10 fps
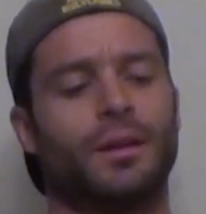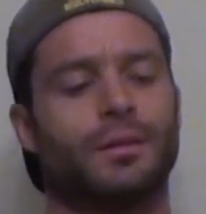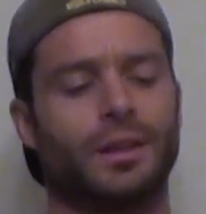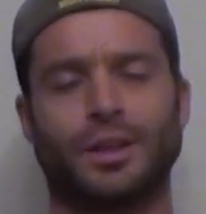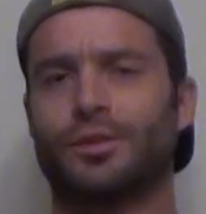
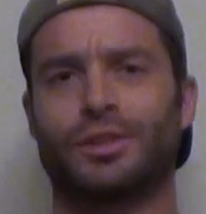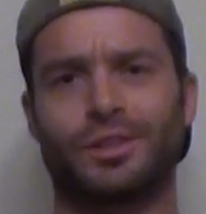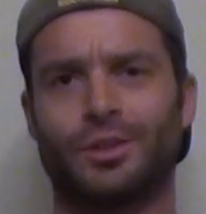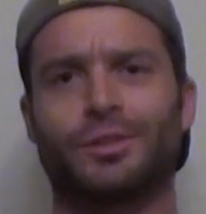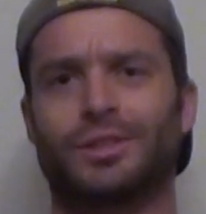like your
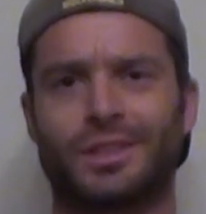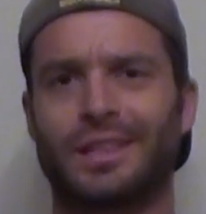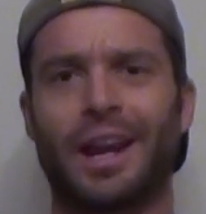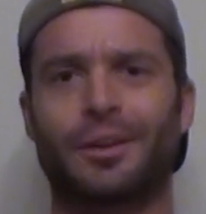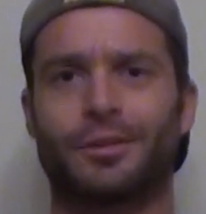just
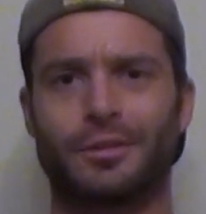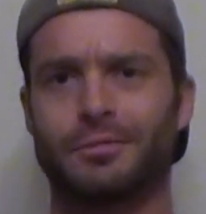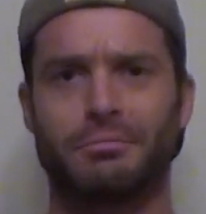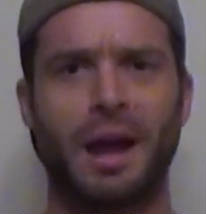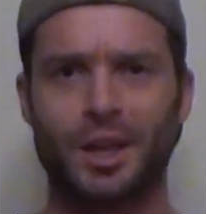
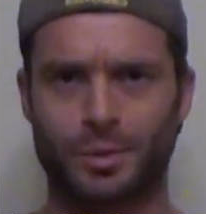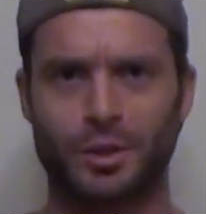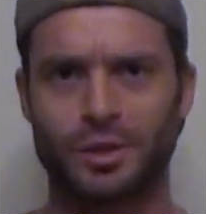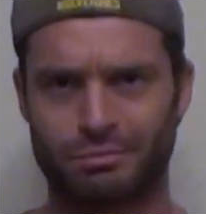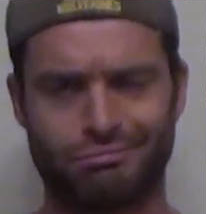standard
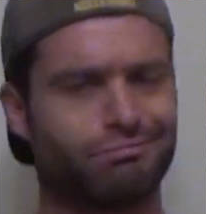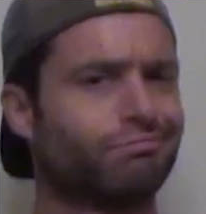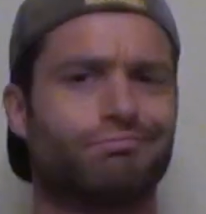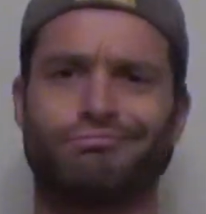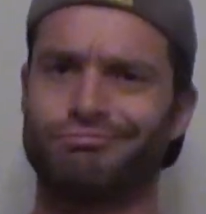mass-produced
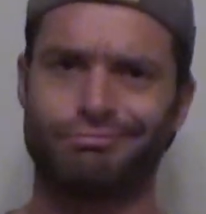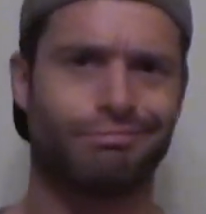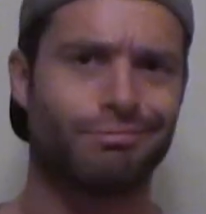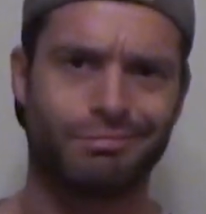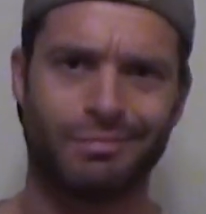
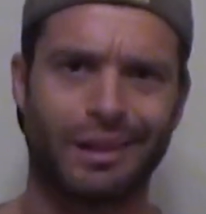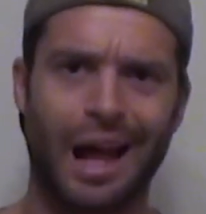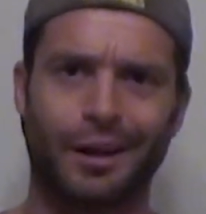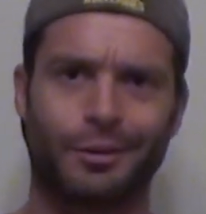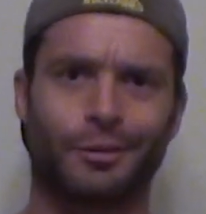
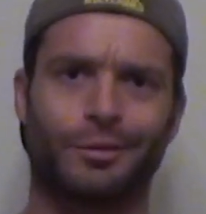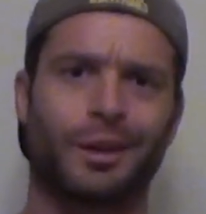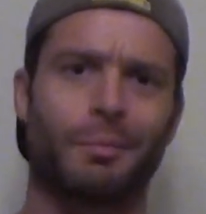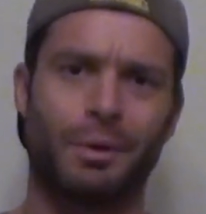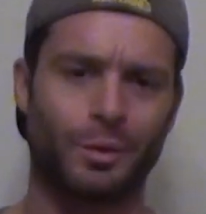lager,
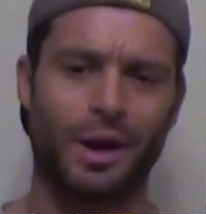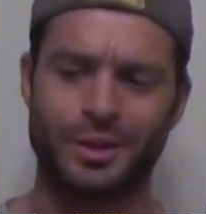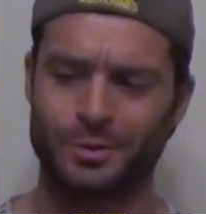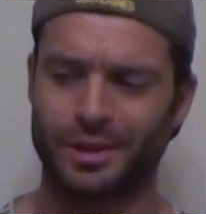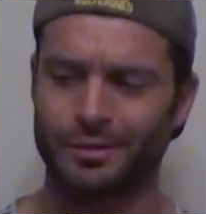like a
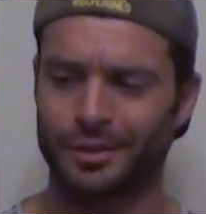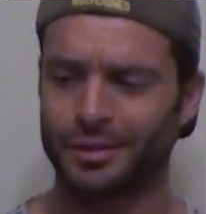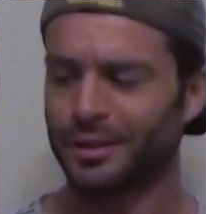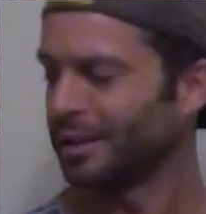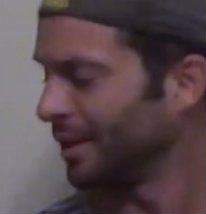Budweiser or whatever.
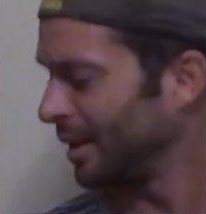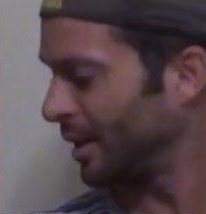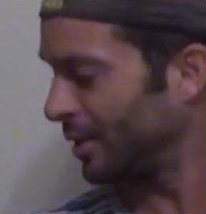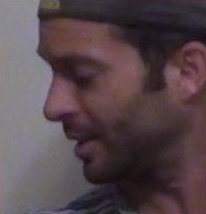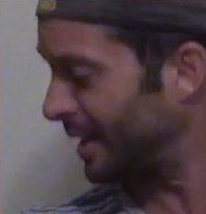
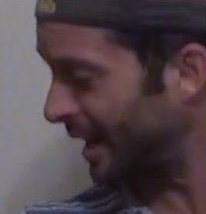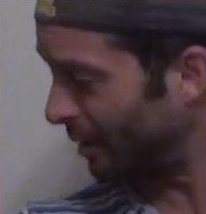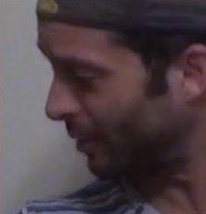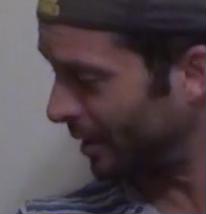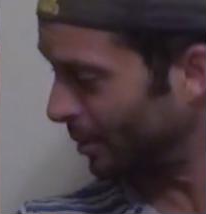You can take
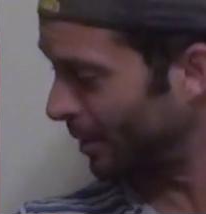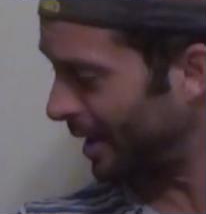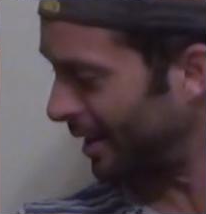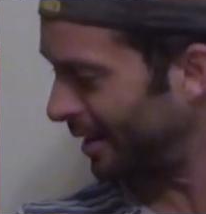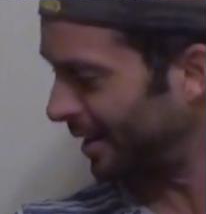every toy
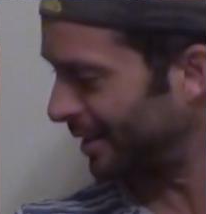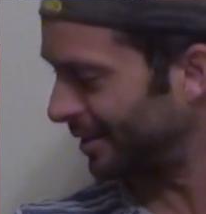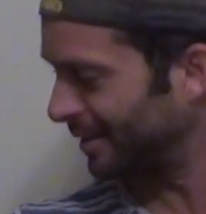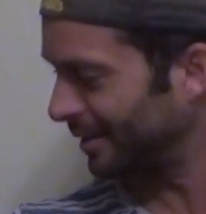out of that.